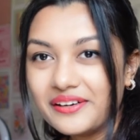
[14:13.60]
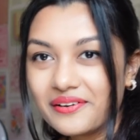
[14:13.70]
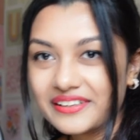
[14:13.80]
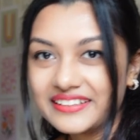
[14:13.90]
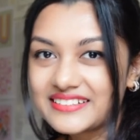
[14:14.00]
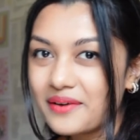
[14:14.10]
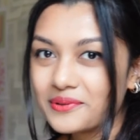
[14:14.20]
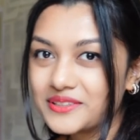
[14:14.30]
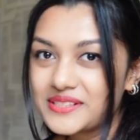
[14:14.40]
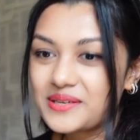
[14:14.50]
or else I
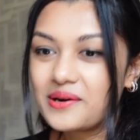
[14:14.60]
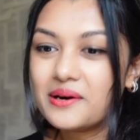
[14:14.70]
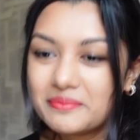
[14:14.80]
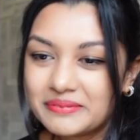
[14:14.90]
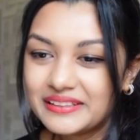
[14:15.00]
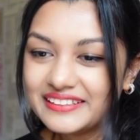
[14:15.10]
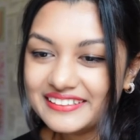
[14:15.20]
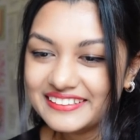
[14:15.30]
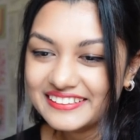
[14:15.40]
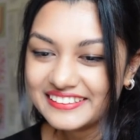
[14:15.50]
won't stop.
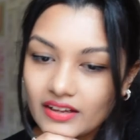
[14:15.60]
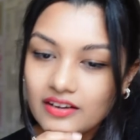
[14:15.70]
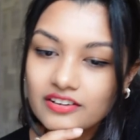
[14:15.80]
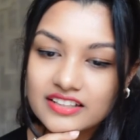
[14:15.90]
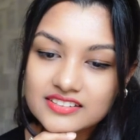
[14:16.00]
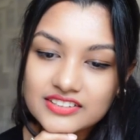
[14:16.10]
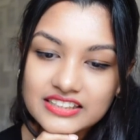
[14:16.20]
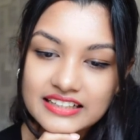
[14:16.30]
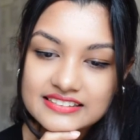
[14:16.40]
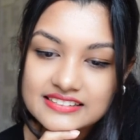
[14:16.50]
Okay, so the
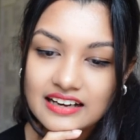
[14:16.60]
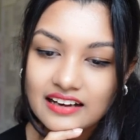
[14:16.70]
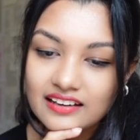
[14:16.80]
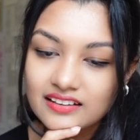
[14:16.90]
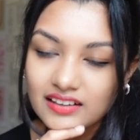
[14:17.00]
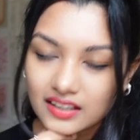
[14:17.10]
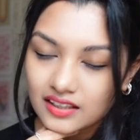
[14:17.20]
next guy.